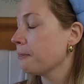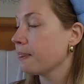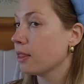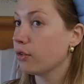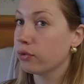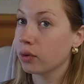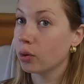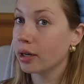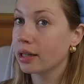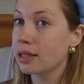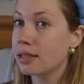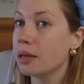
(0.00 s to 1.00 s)
the
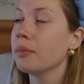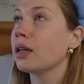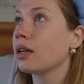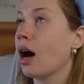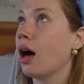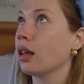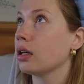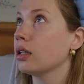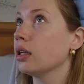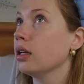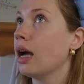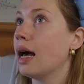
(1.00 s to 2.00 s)
flooring the same
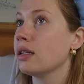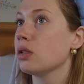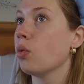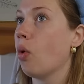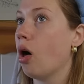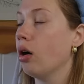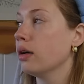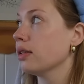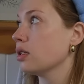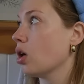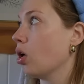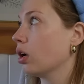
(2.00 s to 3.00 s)
color as the wall because
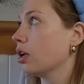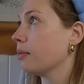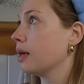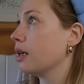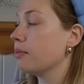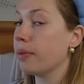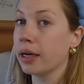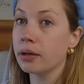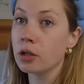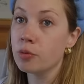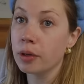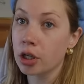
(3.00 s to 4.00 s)
it's all going to be
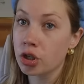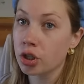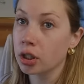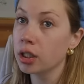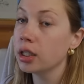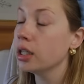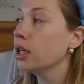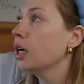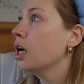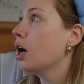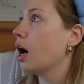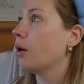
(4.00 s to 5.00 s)
Behr's Bit of Sugar,
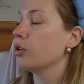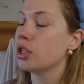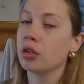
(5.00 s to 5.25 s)
uh, which